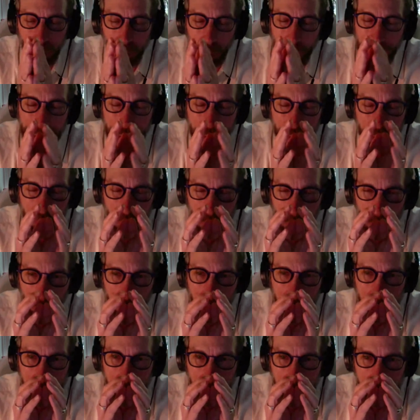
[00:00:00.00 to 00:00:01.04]
we,
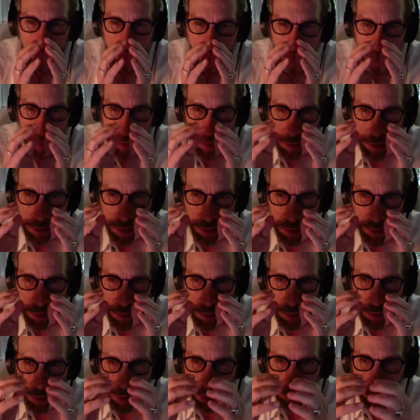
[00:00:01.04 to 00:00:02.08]
that, that,
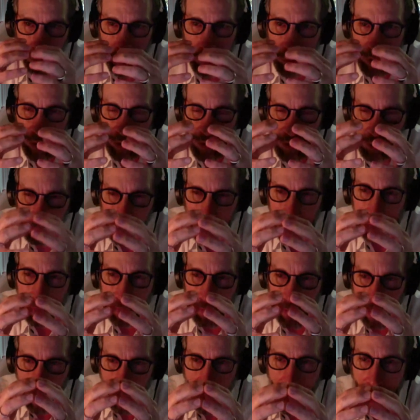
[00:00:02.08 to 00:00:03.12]
that we would expect to
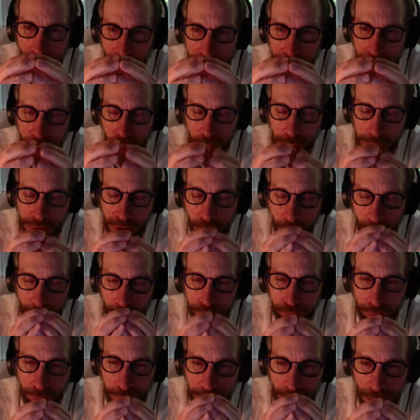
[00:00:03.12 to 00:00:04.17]
have that could be created
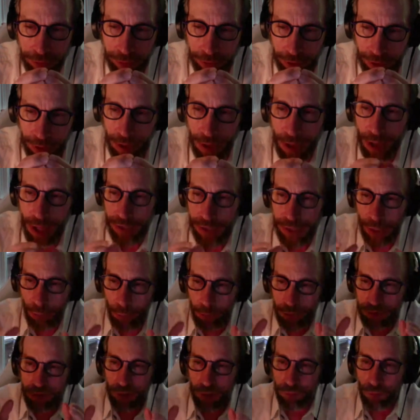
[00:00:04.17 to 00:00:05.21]
from nothing that
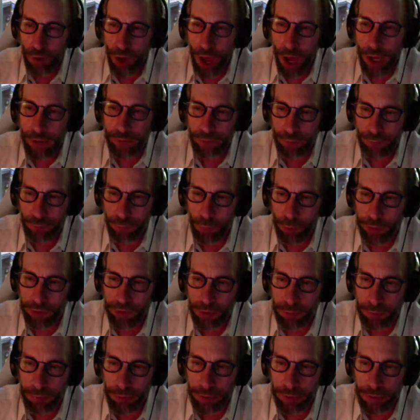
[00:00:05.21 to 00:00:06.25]
would survive for 14
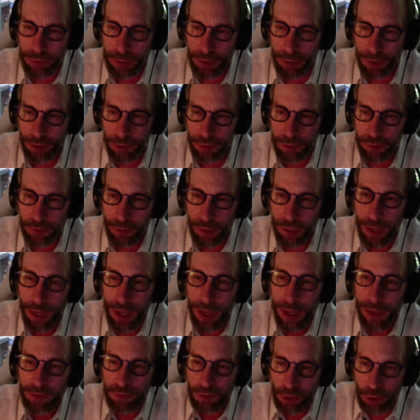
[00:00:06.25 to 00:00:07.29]
billion years
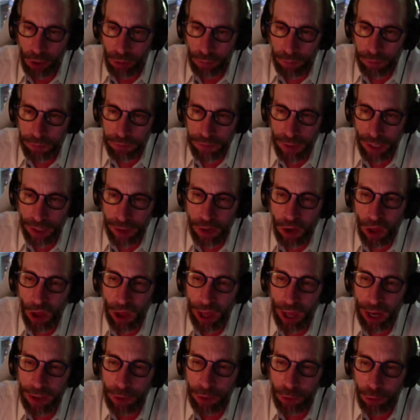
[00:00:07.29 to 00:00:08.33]
is a universe that
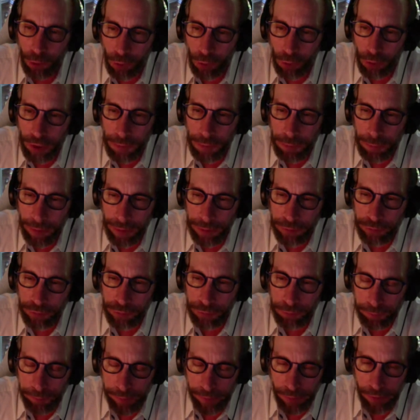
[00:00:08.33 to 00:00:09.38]
had an early
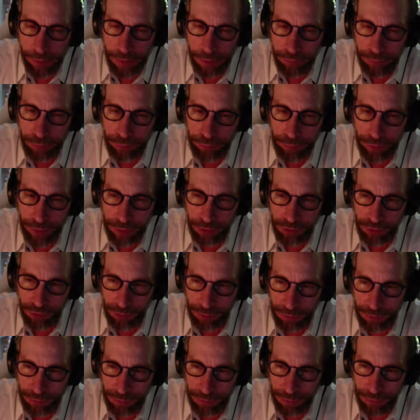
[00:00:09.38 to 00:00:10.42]
period of inflation.
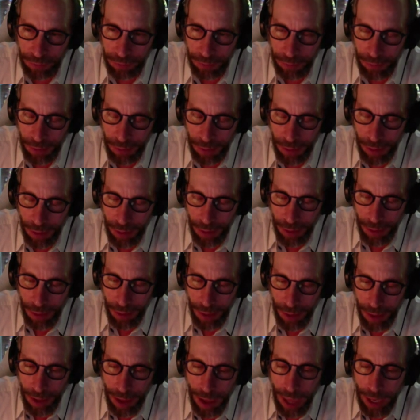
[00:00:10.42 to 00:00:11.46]

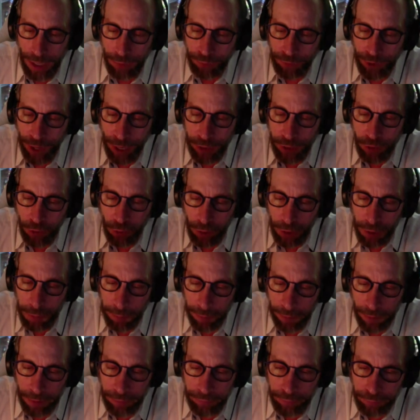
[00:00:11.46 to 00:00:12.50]
And if it had an early
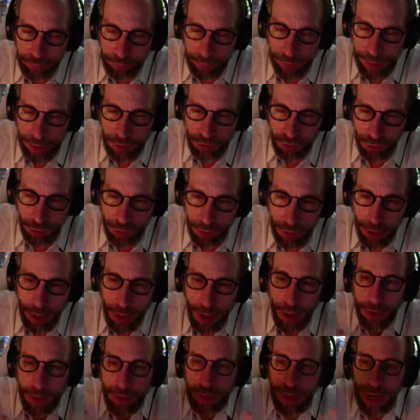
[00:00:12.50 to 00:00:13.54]
period of inflation,
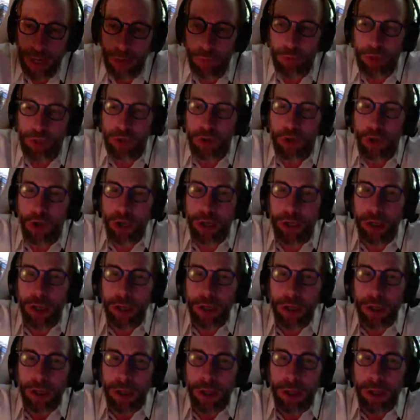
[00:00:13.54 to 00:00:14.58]
then it would look
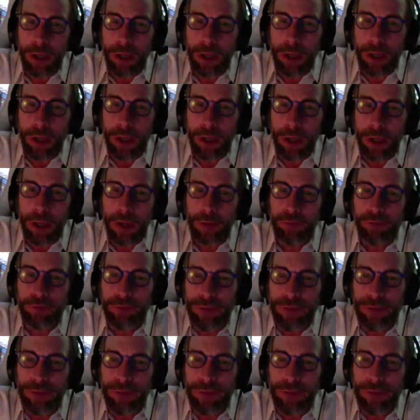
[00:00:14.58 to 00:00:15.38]
flat